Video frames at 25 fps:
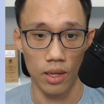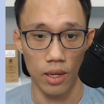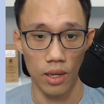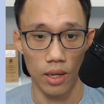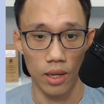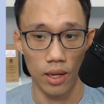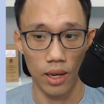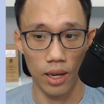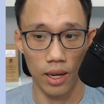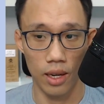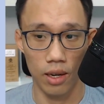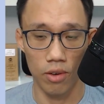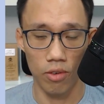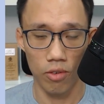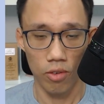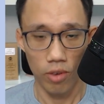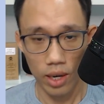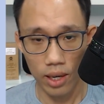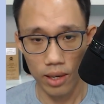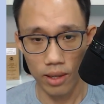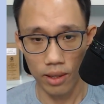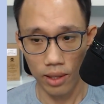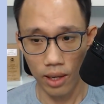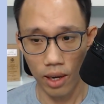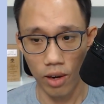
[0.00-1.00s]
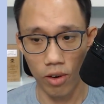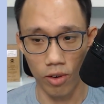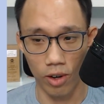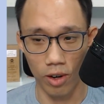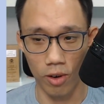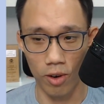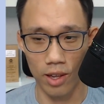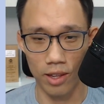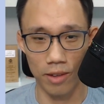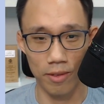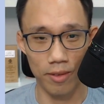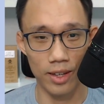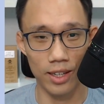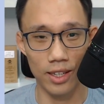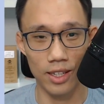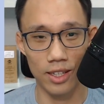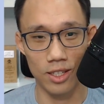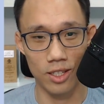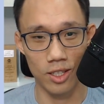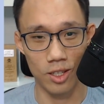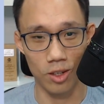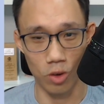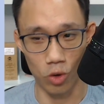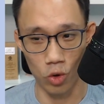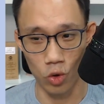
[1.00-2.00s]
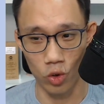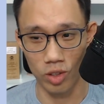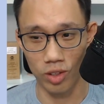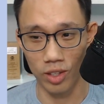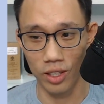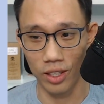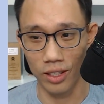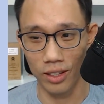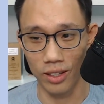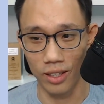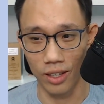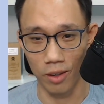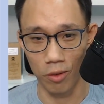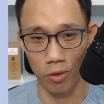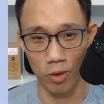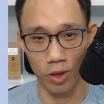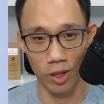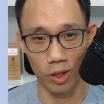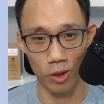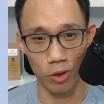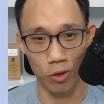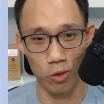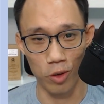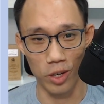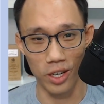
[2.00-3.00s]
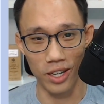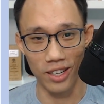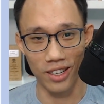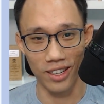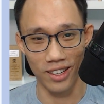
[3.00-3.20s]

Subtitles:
And right now, I think it's a good thing that we are doing